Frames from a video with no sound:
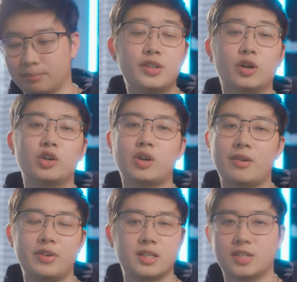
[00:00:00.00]
Toko
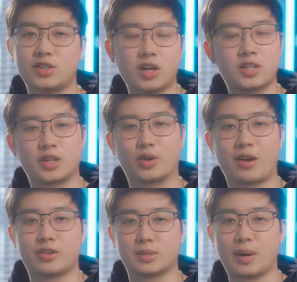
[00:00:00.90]
Graphics is not just a
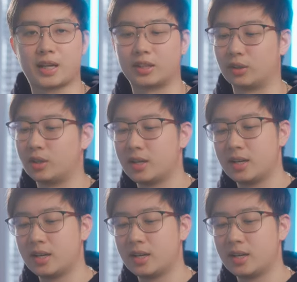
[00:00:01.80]
graphics pack though.